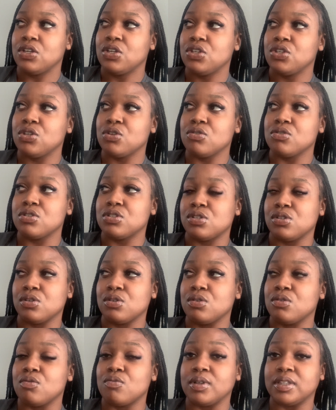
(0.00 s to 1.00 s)
used
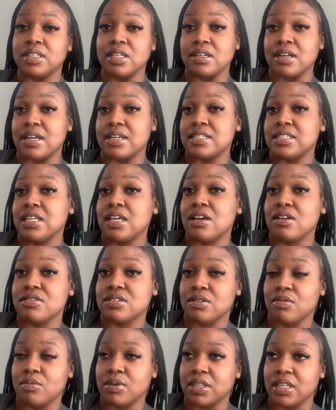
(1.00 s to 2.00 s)
to within ourselves
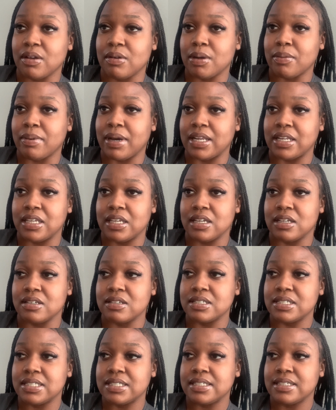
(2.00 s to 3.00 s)
and with everybody
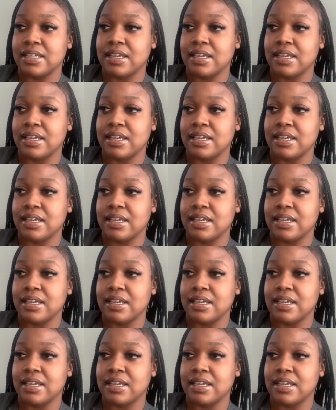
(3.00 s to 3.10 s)
else